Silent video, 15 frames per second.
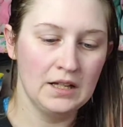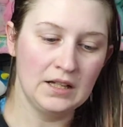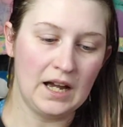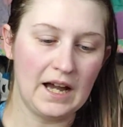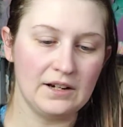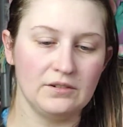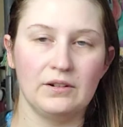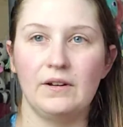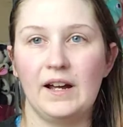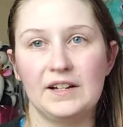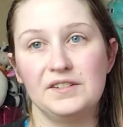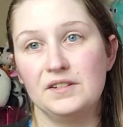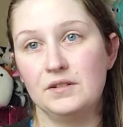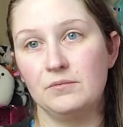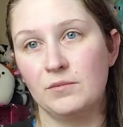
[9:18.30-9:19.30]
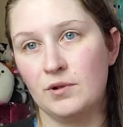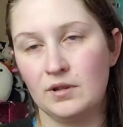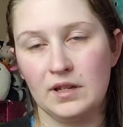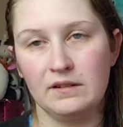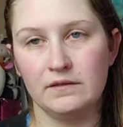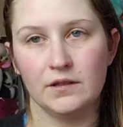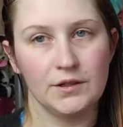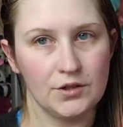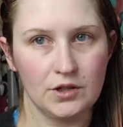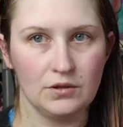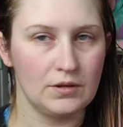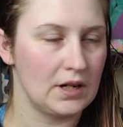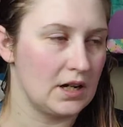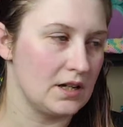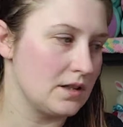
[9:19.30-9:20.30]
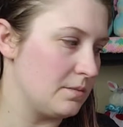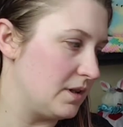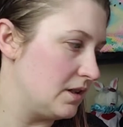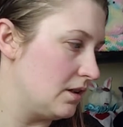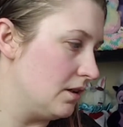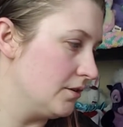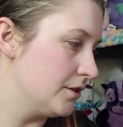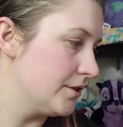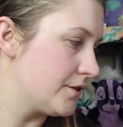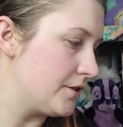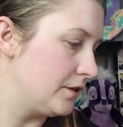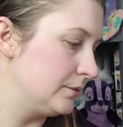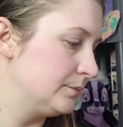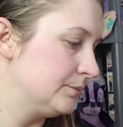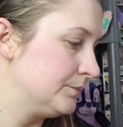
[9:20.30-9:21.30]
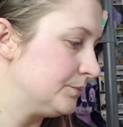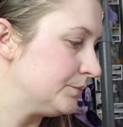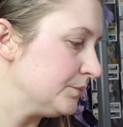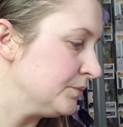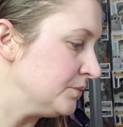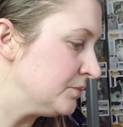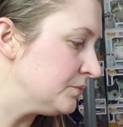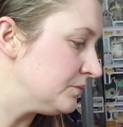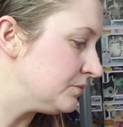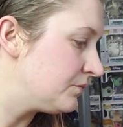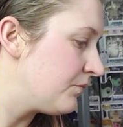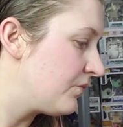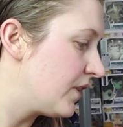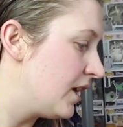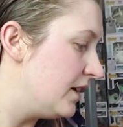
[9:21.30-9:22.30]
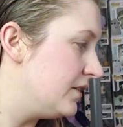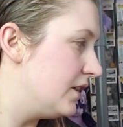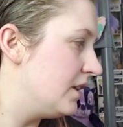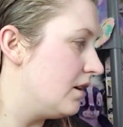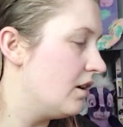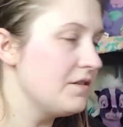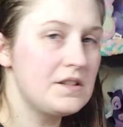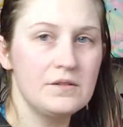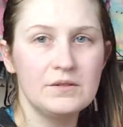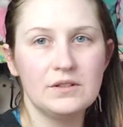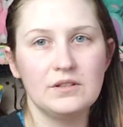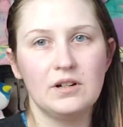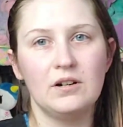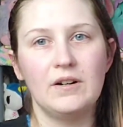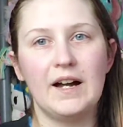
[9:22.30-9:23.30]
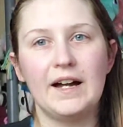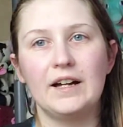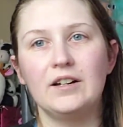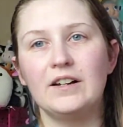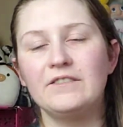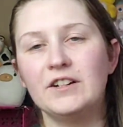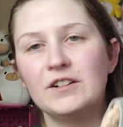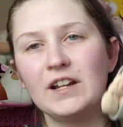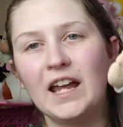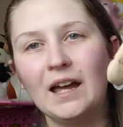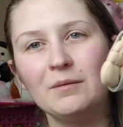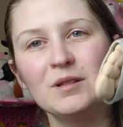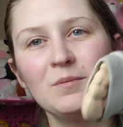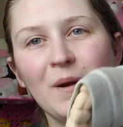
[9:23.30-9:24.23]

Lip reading: I don't know. I just didn't want to leave her, and she only cost me $1, so. And then also in the doll aisle, I found a Cabbage